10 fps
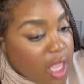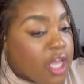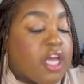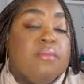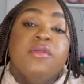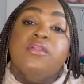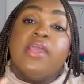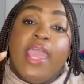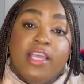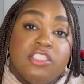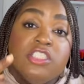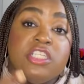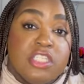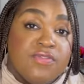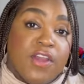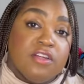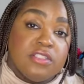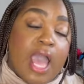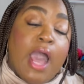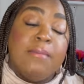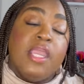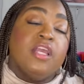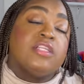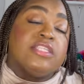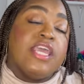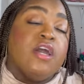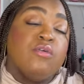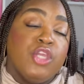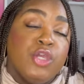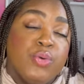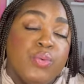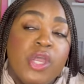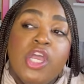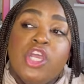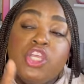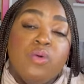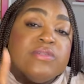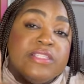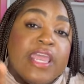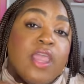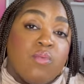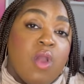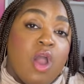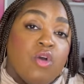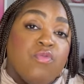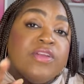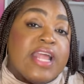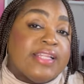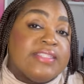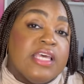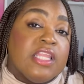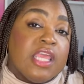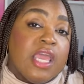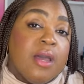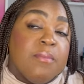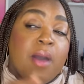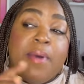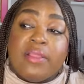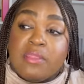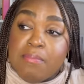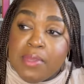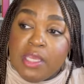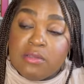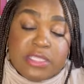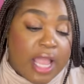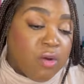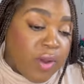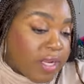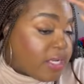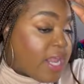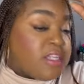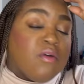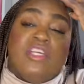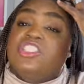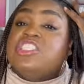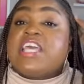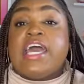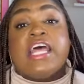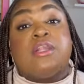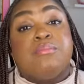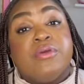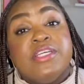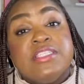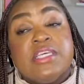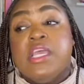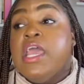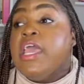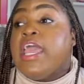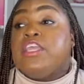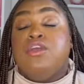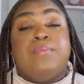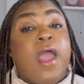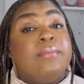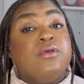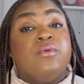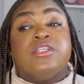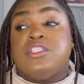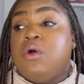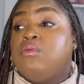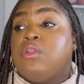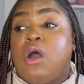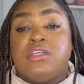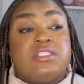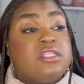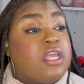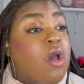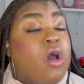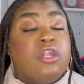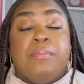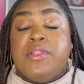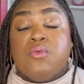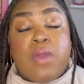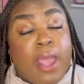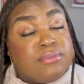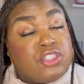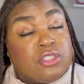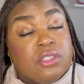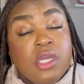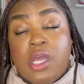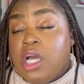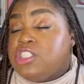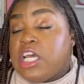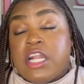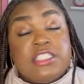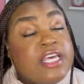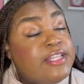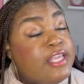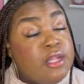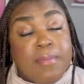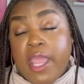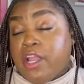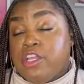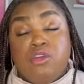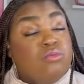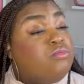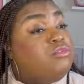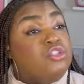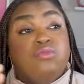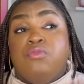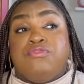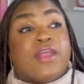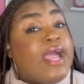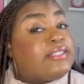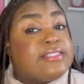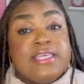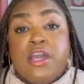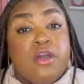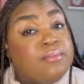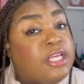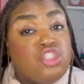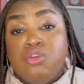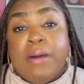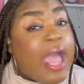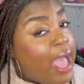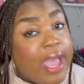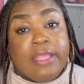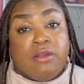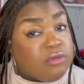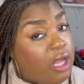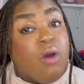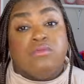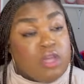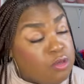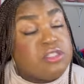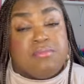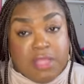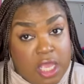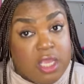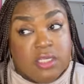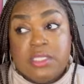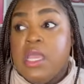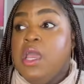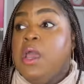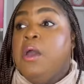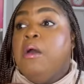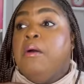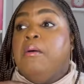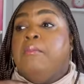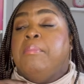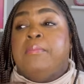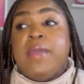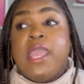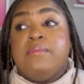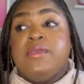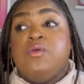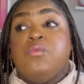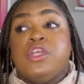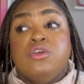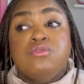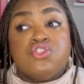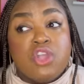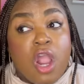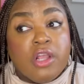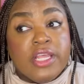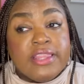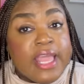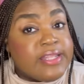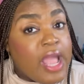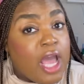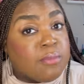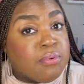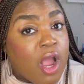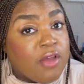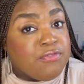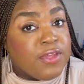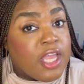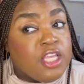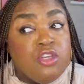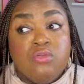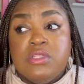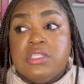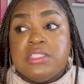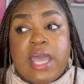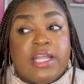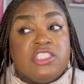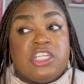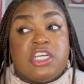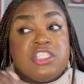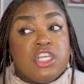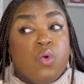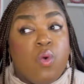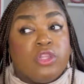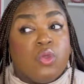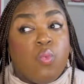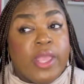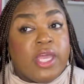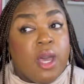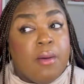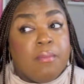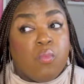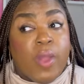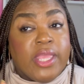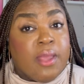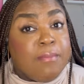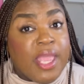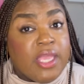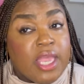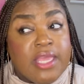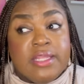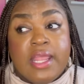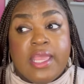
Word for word: communication is first. I'm here to tell you, you was dead wrong for not telling him about them bills. Now, granted, I know he just got out of prison and you probably were so lost and caught up in the rapture. Shout out to Anita Baker. You forgot to tell him that you behind on some things. But baby, when you started that nonprofit and you decided y'all still want to wake and bake and